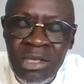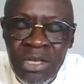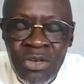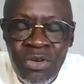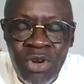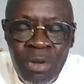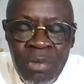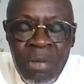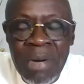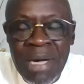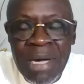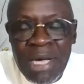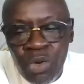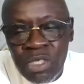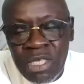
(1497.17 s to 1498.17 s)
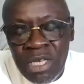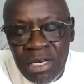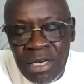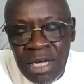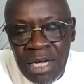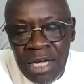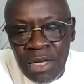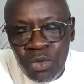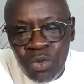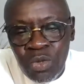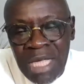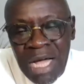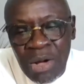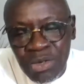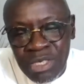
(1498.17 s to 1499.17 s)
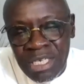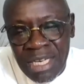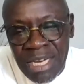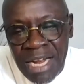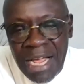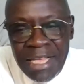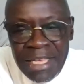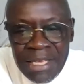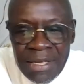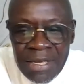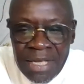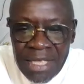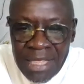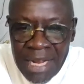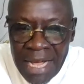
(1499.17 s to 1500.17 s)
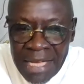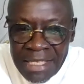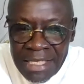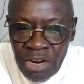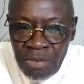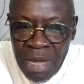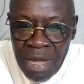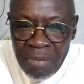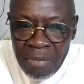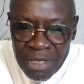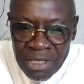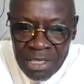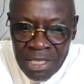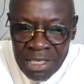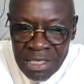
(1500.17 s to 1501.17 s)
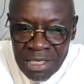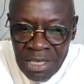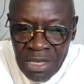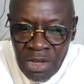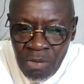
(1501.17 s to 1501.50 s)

Remember it was in 2000 that I set up my business.